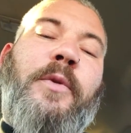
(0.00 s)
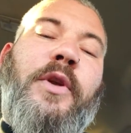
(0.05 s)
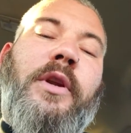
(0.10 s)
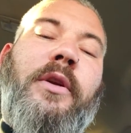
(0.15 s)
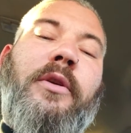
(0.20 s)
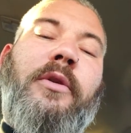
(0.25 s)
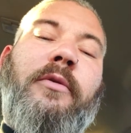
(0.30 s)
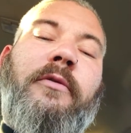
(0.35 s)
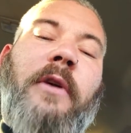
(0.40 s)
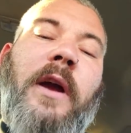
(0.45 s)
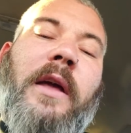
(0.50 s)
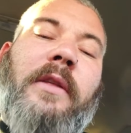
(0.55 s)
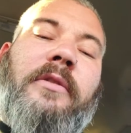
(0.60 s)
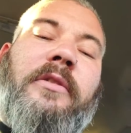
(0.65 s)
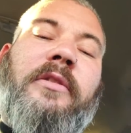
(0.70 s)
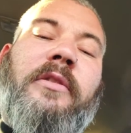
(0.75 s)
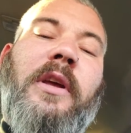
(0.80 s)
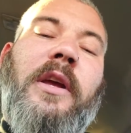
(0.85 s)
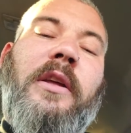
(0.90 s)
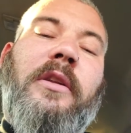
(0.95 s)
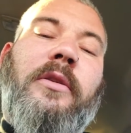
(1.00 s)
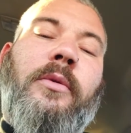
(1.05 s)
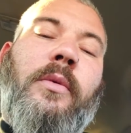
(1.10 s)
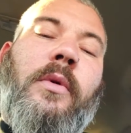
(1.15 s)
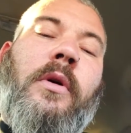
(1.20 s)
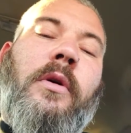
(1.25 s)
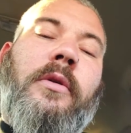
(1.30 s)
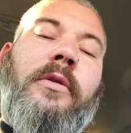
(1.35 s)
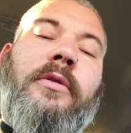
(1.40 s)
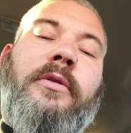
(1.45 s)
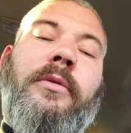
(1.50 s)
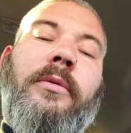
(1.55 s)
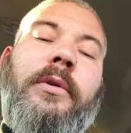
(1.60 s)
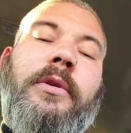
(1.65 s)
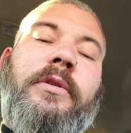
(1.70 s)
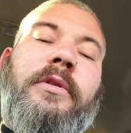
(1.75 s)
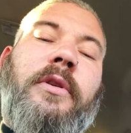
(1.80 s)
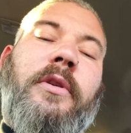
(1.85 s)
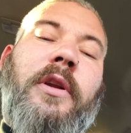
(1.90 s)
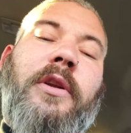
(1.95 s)
You'd rather stay at the water
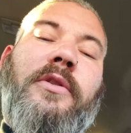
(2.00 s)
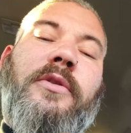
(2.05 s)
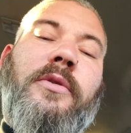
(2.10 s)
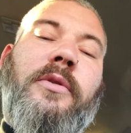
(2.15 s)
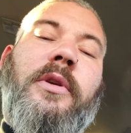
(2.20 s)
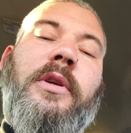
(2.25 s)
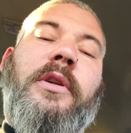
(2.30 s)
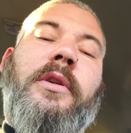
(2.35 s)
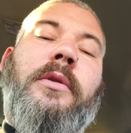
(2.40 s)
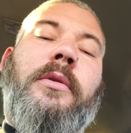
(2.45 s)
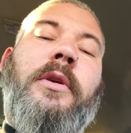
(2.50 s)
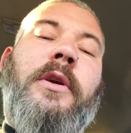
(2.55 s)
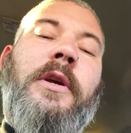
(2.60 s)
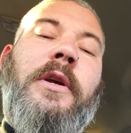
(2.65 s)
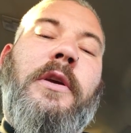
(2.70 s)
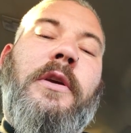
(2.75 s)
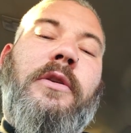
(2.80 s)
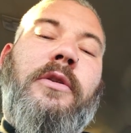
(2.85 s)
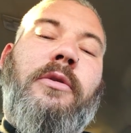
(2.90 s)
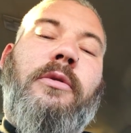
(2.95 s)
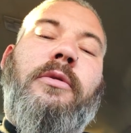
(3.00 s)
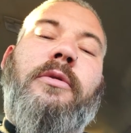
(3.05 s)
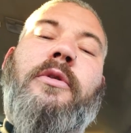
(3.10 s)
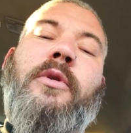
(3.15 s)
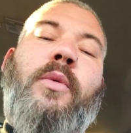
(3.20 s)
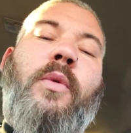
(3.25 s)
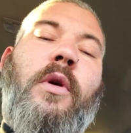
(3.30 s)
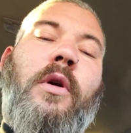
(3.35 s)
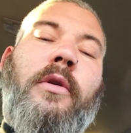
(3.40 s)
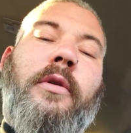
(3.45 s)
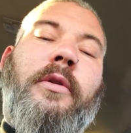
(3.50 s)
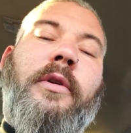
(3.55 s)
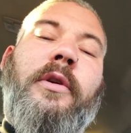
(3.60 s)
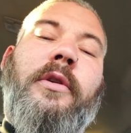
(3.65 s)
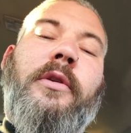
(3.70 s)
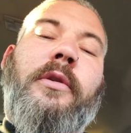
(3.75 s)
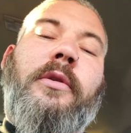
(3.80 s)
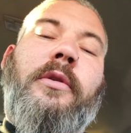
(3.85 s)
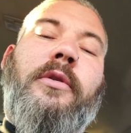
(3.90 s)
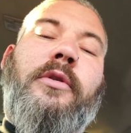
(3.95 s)
source so that you can use the water
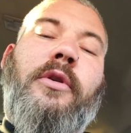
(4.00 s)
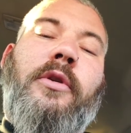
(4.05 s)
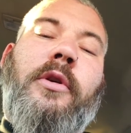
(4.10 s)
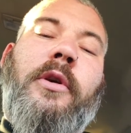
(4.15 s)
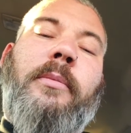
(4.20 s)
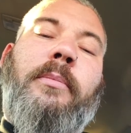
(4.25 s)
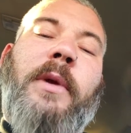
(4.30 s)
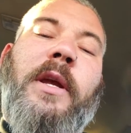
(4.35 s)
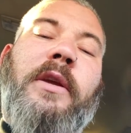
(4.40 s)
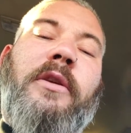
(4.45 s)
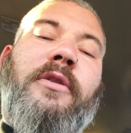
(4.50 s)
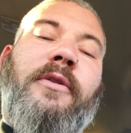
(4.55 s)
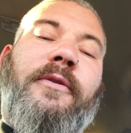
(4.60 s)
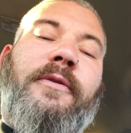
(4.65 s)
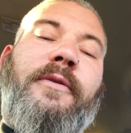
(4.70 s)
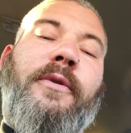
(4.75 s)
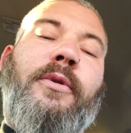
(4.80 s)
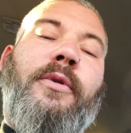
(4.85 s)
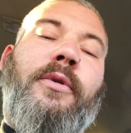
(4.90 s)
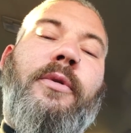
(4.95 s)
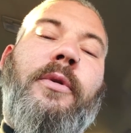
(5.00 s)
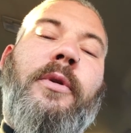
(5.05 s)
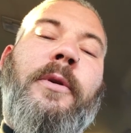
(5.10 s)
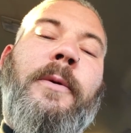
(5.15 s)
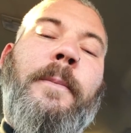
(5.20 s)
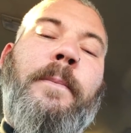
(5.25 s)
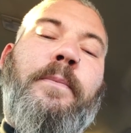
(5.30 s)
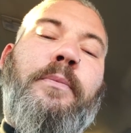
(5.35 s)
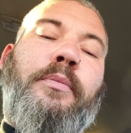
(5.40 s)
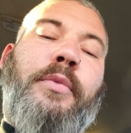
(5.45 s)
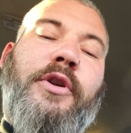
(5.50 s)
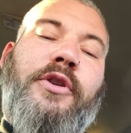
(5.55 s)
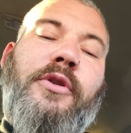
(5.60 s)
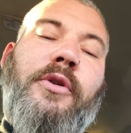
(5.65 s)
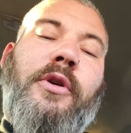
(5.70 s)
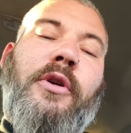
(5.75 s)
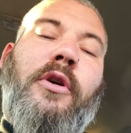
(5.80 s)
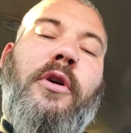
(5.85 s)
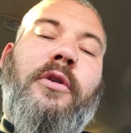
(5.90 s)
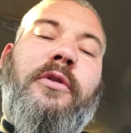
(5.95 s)
to cook and make your food, but
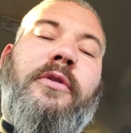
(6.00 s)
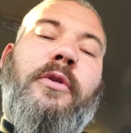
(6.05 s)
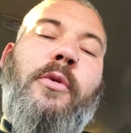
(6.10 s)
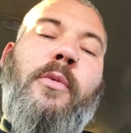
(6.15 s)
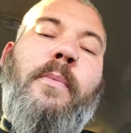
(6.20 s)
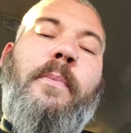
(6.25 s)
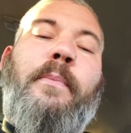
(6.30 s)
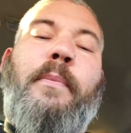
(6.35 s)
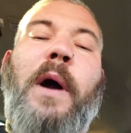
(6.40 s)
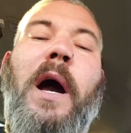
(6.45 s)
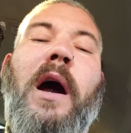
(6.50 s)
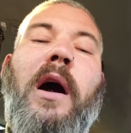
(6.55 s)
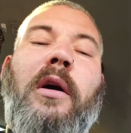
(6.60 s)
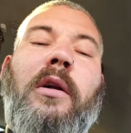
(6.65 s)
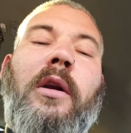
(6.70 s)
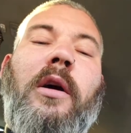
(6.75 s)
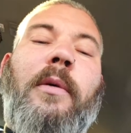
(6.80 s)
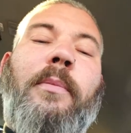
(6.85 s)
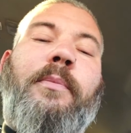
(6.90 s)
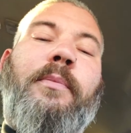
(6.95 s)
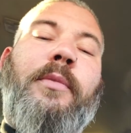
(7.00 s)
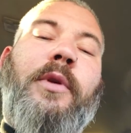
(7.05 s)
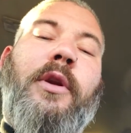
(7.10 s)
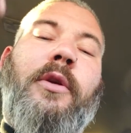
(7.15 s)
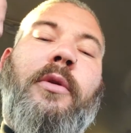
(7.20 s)
you can also pile up,